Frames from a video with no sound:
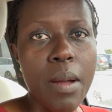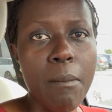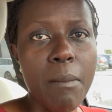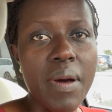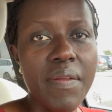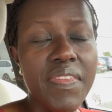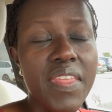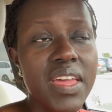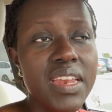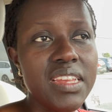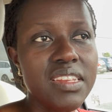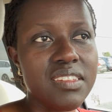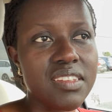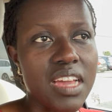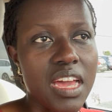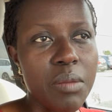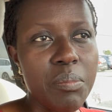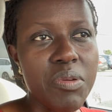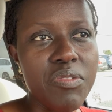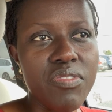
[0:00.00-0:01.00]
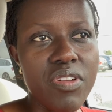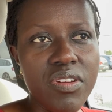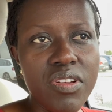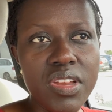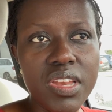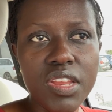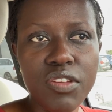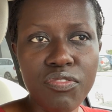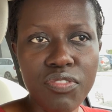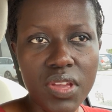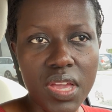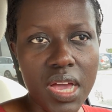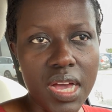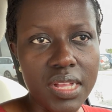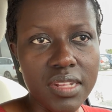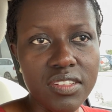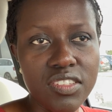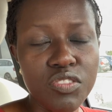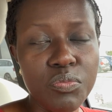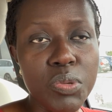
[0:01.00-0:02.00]
But then it can be very
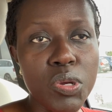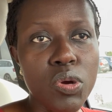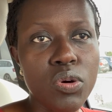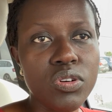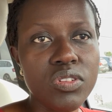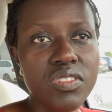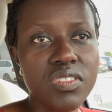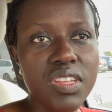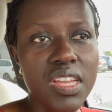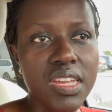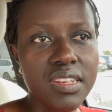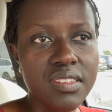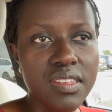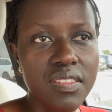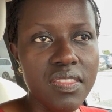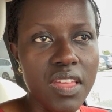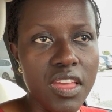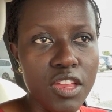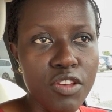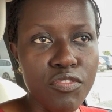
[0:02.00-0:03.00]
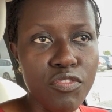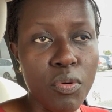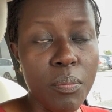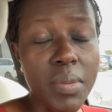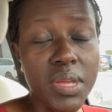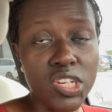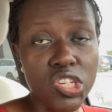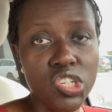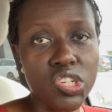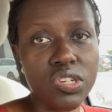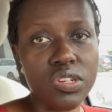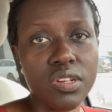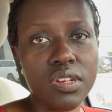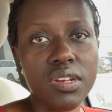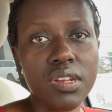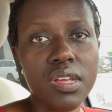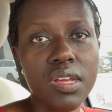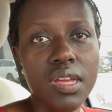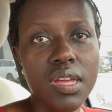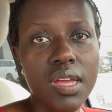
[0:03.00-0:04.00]
difficult because getting the
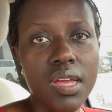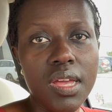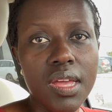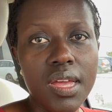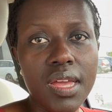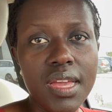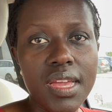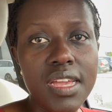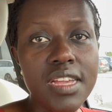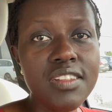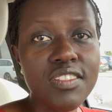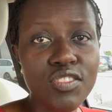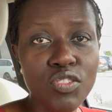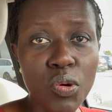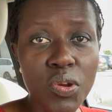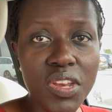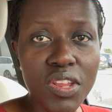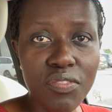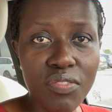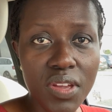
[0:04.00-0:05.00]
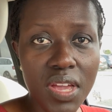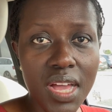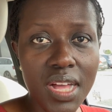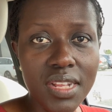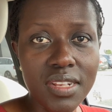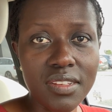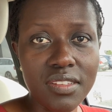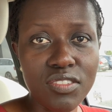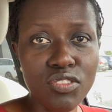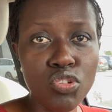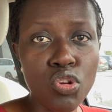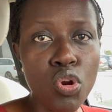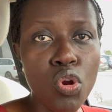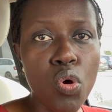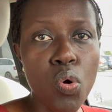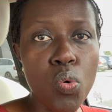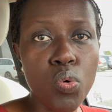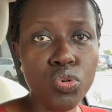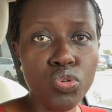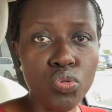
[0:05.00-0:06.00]
information is so difficult. You don't
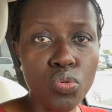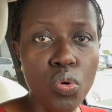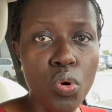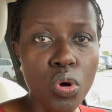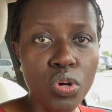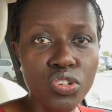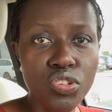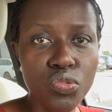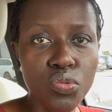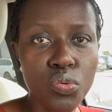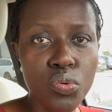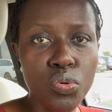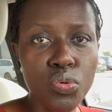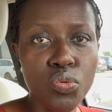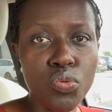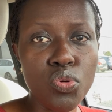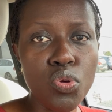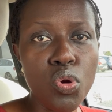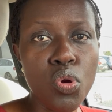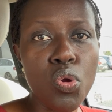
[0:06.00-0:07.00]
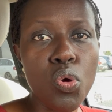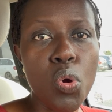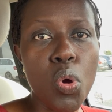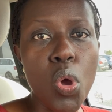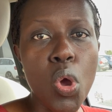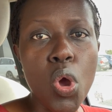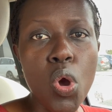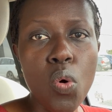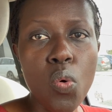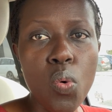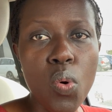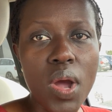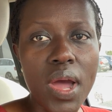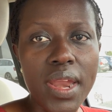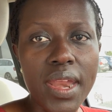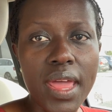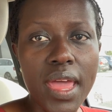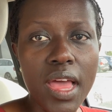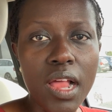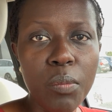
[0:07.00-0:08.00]
know who to go to. You don't know who
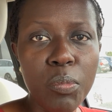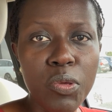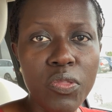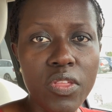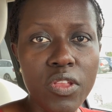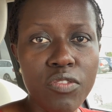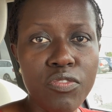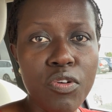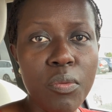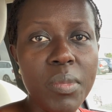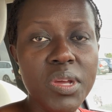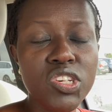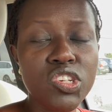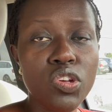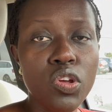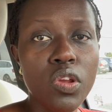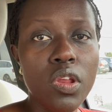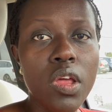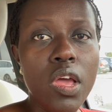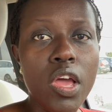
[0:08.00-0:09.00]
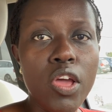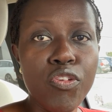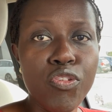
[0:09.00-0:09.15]
can help you with the information.